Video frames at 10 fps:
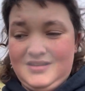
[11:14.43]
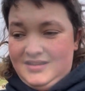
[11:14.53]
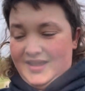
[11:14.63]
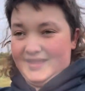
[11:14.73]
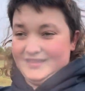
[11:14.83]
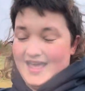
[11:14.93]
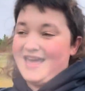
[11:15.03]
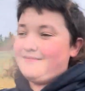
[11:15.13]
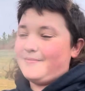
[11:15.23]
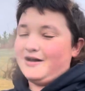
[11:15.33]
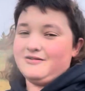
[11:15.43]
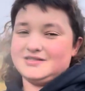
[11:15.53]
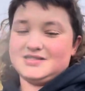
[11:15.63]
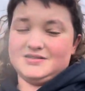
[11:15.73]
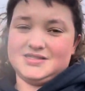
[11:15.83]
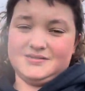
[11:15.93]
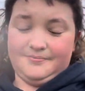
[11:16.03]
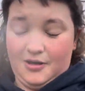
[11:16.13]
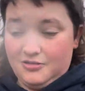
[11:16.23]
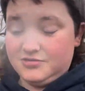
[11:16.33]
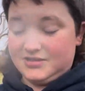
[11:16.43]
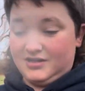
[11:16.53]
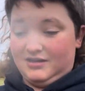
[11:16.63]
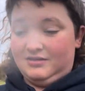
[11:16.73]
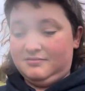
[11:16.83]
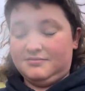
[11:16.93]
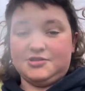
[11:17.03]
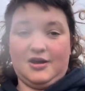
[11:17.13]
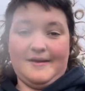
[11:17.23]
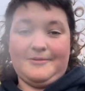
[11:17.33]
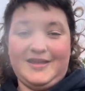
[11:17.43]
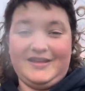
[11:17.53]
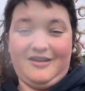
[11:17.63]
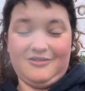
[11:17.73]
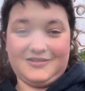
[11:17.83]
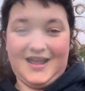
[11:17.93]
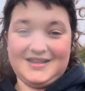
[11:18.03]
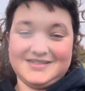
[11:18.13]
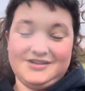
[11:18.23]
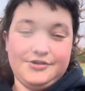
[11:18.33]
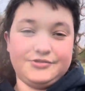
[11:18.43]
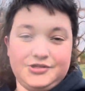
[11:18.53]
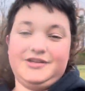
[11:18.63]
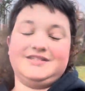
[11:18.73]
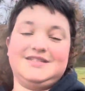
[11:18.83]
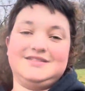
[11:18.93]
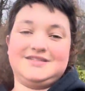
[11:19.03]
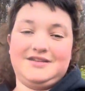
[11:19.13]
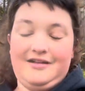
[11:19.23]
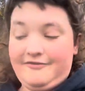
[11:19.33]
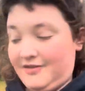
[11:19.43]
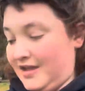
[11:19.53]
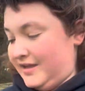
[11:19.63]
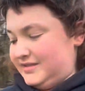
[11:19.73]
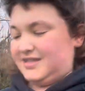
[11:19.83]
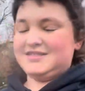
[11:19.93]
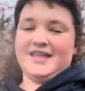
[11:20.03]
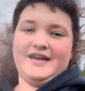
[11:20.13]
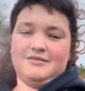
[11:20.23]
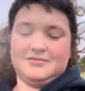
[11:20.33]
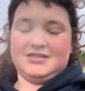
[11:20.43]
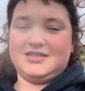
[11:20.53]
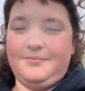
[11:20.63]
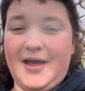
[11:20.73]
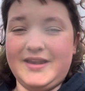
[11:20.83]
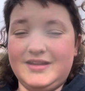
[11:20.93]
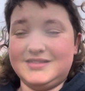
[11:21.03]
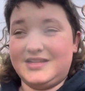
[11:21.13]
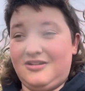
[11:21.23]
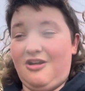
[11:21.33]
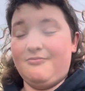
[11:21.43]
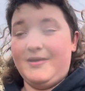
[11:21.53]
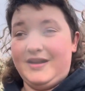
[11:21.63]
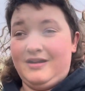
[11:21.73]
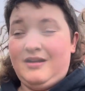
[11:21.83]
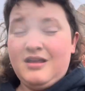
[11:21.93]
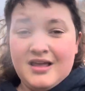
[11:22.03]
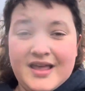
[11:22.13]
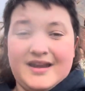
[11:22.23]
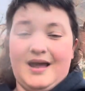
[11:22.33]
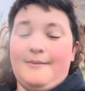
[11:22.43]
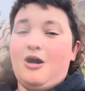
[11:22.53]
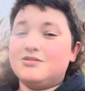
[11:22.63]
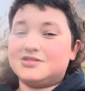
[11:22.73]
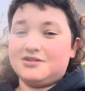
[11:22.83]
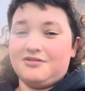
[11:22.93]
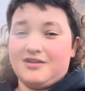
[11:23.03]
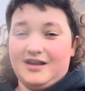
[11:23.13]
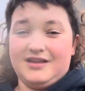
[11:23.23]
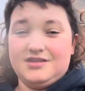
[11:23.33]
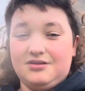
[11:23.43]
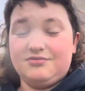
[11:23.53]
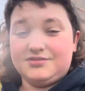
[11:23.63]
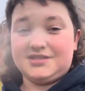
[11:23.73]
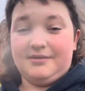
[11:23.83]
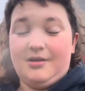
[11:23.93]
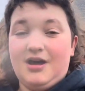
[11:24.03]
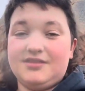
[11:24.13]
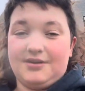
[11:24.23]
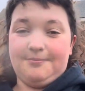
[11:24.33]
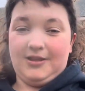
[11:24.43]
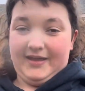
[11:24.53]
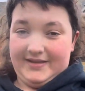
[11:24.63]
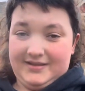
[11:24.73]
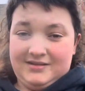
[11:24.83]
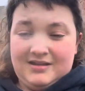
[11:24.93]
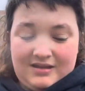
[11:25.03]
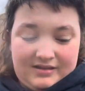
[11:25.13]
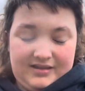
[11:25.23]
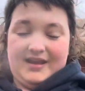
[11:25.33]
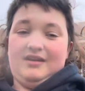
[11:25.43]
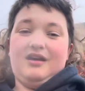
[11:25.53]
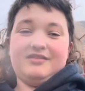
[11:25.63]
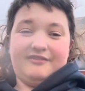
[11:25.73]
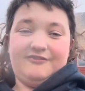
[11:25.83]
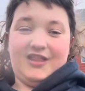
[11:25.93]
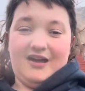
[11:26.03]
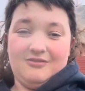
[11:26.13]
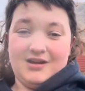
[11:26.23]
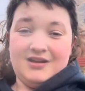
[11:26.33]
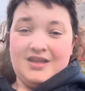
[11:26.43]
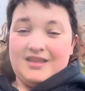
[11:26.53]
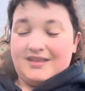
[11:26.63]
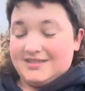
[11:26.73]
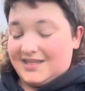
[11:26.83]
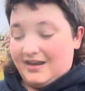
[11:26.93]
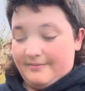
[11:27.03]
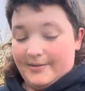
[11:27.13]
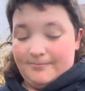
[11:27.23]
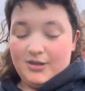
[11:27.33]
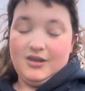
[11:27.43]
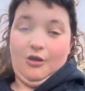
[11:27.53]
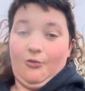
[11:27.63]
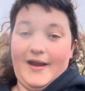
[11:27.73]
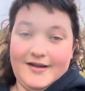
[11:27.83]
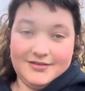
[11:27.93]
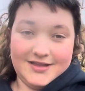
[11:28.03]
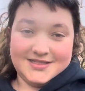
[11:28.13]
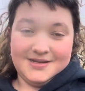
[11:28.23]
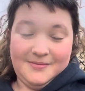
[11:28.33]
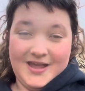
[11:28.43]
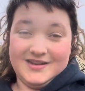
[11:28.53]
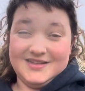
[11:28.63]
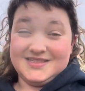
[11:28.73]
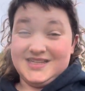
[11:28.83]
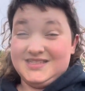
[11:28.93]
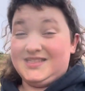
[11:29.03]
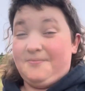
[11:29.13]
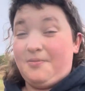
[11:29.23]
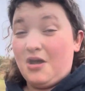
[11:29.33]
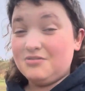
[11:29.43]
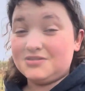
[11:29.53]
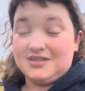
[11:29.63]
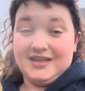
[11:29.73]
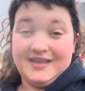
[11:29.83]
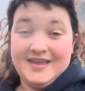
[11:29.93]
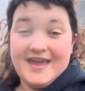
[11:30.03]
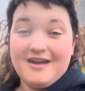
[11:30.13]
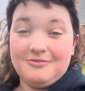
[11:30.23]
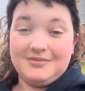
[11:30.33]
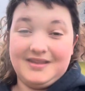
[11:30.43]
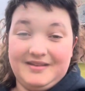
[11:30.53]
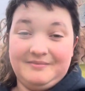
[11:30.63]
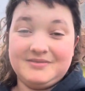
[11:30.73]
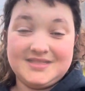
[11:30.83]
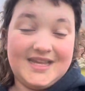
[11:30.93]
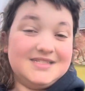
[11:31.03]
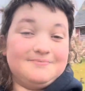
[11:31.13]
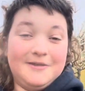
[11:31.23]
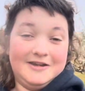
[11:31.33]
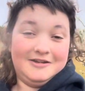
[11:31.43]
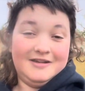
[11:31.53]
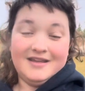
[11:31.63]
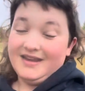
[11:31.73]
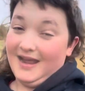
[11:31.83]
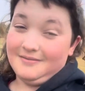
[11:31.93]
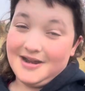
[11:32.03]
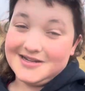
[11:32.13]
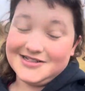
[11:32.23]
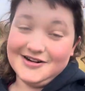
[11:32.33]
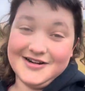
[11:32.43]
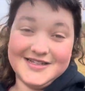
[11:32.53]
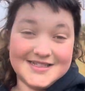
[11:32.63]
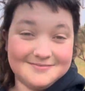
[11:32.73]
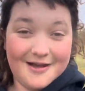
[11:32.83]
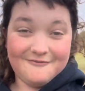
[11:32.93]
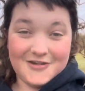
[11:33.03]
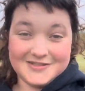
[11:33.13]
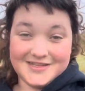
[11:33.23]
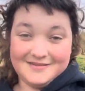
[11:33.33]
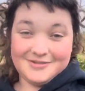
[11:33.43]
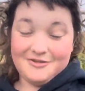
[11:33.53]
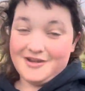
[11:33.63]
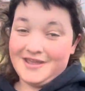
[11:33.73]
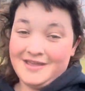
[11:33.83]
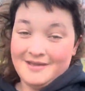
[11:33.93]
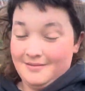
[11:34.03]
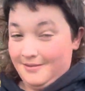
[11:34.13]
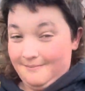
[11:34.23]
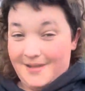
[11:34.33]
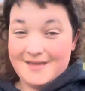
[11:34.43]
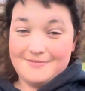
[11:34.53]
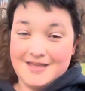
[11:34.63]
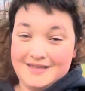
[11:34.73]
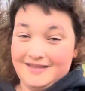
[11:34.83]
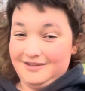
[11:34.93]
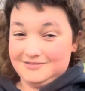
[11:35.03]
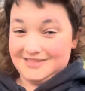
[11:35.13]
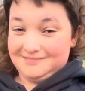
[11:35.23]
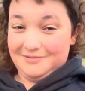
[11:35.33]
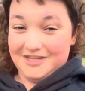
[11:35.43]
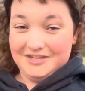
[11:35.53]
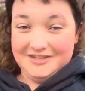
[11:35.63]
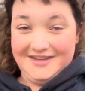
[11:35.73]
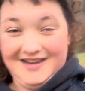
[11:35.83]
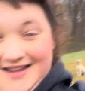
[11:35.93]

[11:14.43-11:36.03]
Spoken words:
And the hay bale is just supposed to trap in all kinds of nutrients and stuff just to help the tomatoes to grow better. Now I'm also gonna use some other plant and other flower that's going to be put around the tomatoes to supposedly help them taste better. I'm not sure. This is my first time doing it, but maybe it'll just be good.